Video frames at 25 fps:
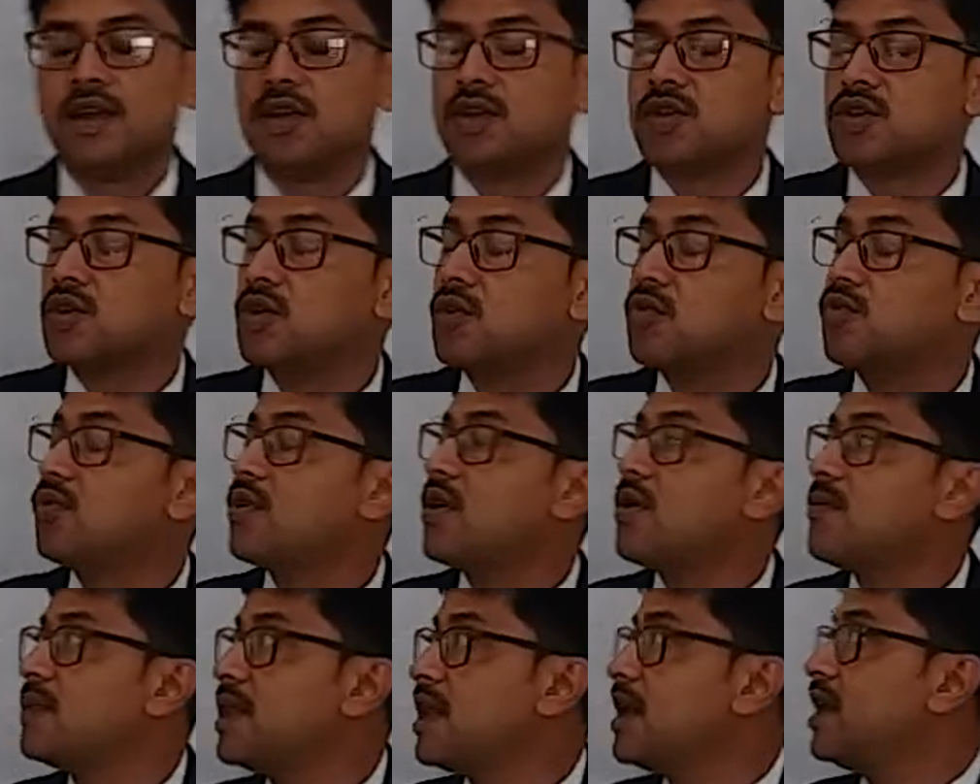So
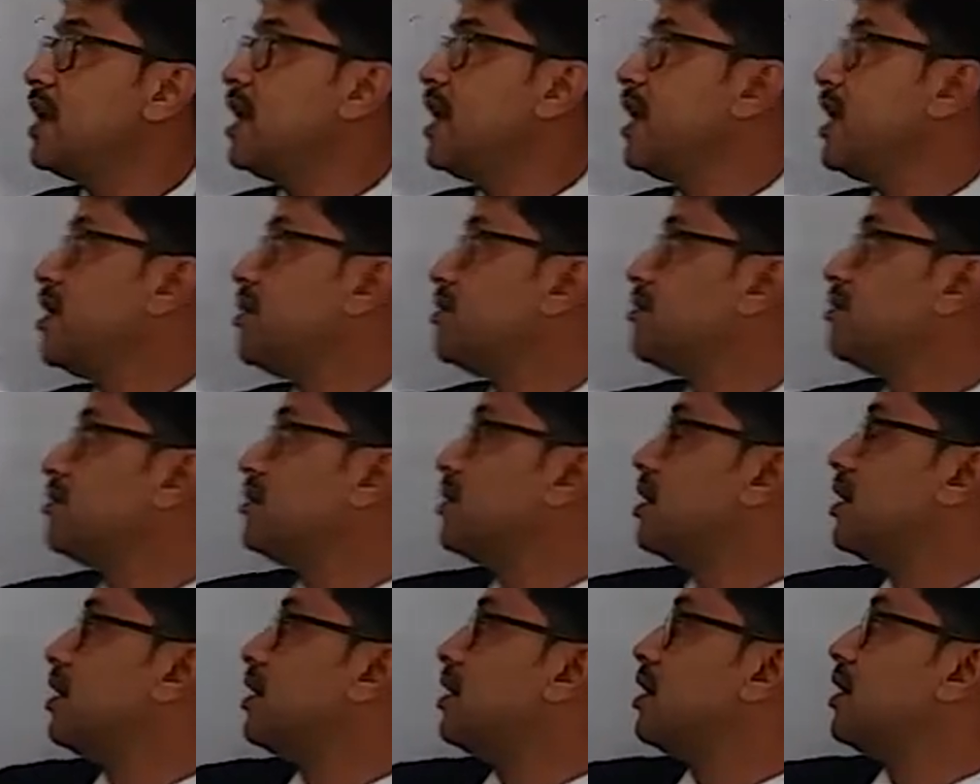from the
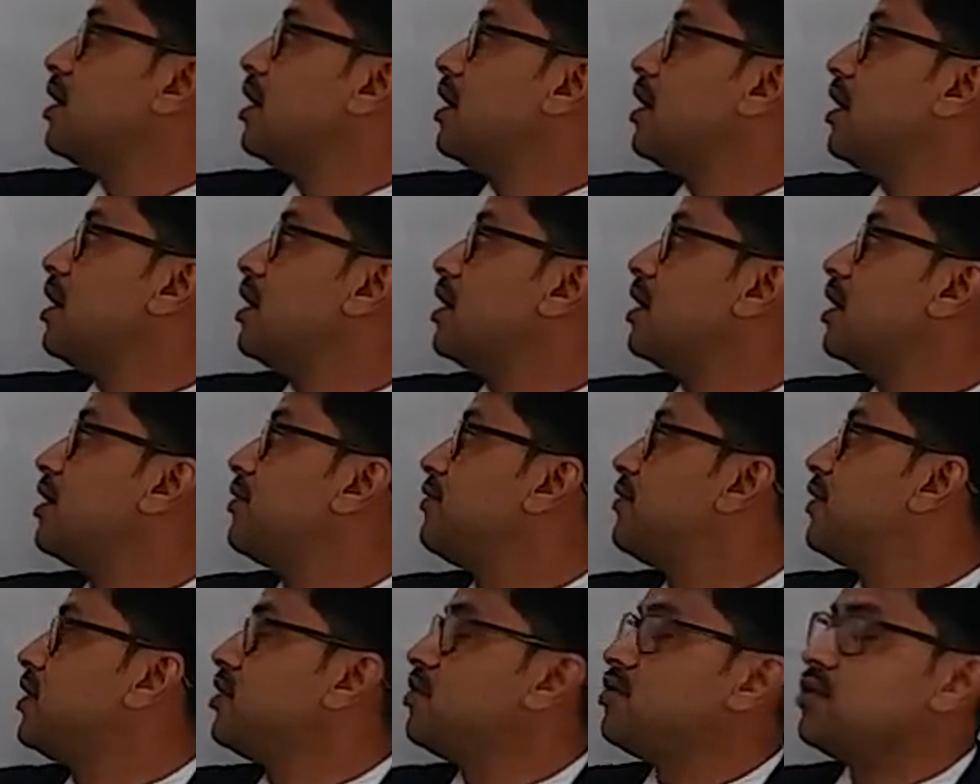name,
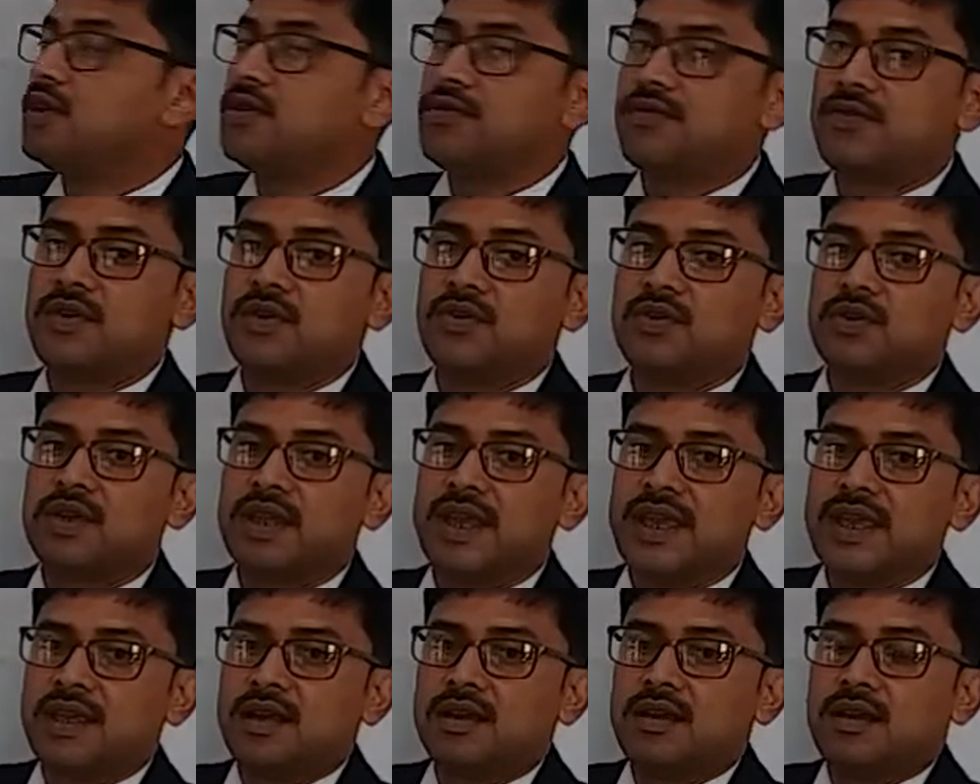if you
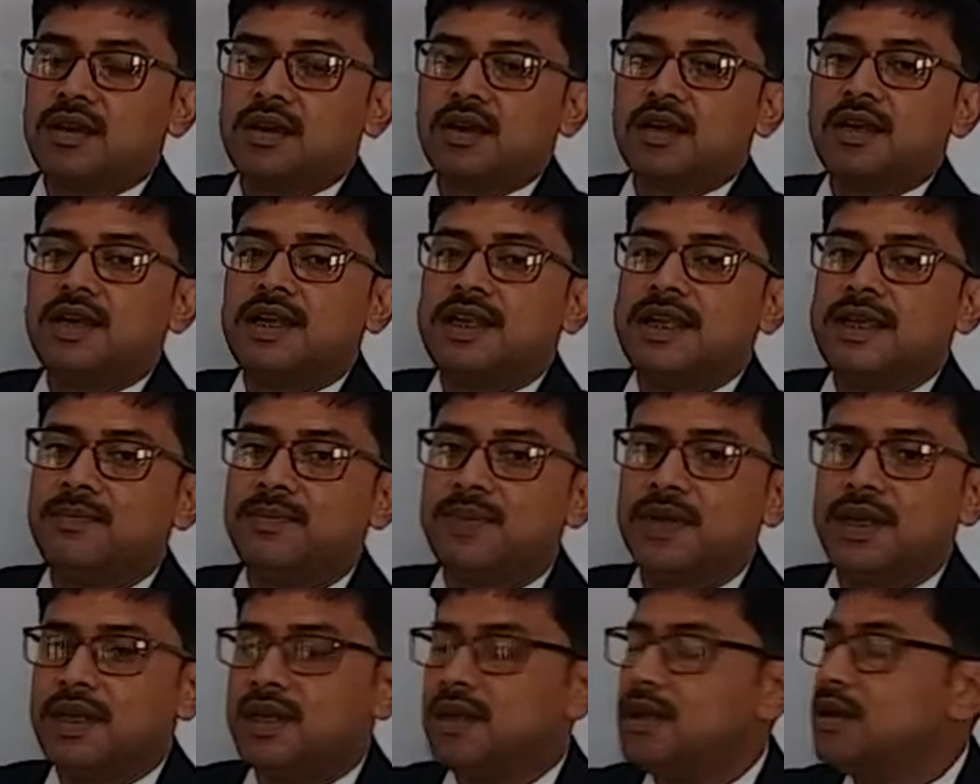think
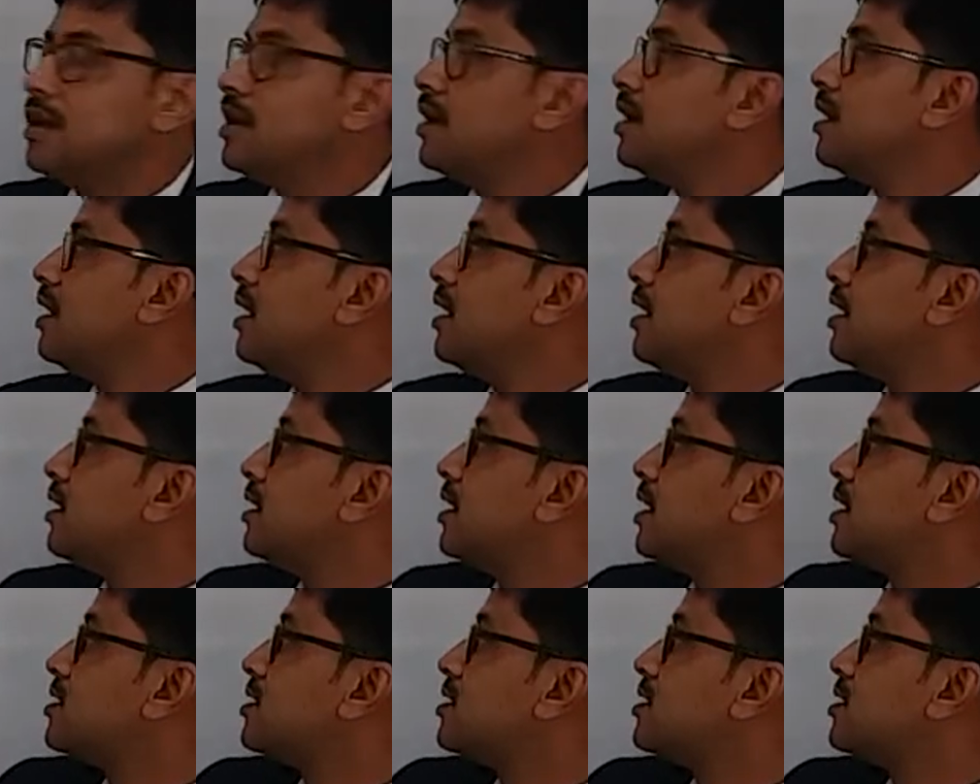deeply, the